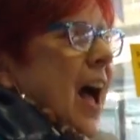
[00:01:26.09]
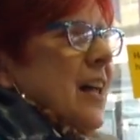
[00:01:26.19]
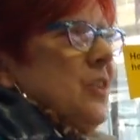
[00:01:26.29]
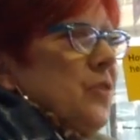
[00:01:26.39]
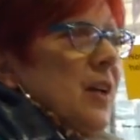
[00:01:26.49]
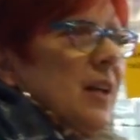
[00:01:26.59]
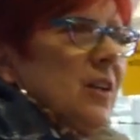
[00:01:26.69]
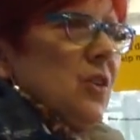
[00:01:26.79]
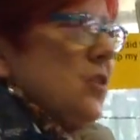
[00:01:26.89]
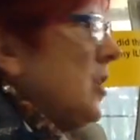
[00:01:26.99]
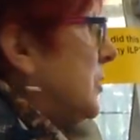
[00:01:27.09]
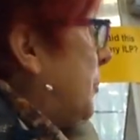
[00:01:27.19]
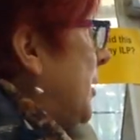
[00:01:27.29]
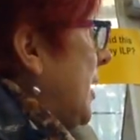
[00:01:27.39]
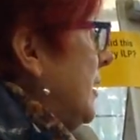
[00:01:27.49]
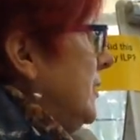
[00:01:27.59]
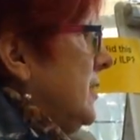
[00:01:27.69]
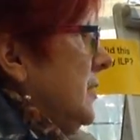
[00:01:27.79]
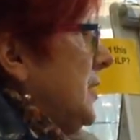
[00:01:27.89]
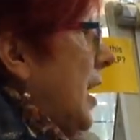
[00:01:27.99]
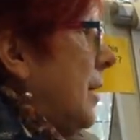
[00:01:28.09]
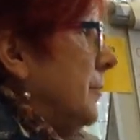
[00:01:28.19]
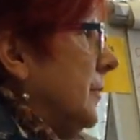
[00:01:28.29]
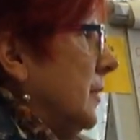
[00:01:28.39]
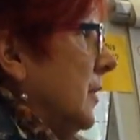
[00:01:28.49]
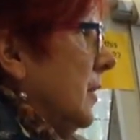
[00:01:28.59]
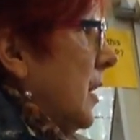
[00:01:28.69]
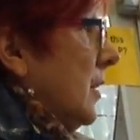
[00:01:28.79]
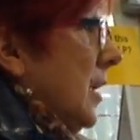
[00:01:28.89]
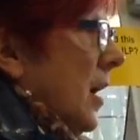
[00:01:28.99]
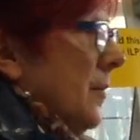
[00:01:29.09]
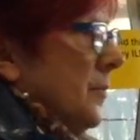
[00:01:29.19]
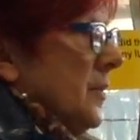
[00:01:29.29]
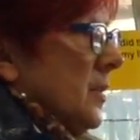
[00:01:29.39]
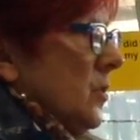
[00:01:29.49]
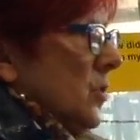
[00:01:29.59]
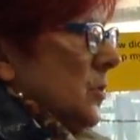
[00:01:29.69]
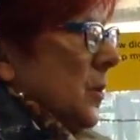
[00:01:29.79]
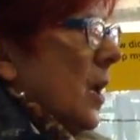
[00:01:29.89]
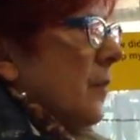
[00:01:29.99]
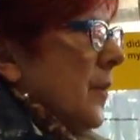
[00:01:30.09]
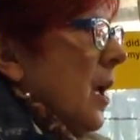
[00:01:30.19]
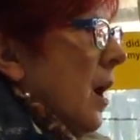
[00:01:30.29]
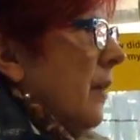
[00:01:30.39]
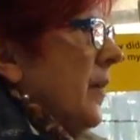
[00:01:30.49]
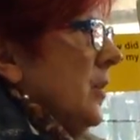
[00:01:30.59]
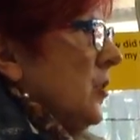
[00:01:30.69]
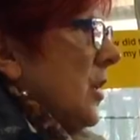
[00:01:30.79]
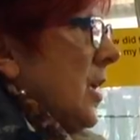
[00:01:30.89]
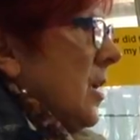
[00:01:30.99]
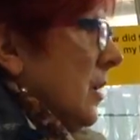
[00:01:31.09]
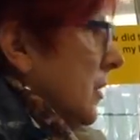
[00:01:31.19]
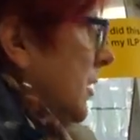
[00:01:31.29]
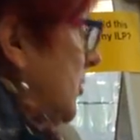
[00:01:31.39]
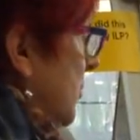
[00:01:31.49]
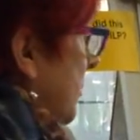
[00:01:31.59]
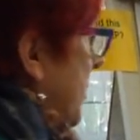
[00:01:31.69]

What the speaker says: And really, just put it under the tap. Yeah? So you just want it up. I've actually, I don't want to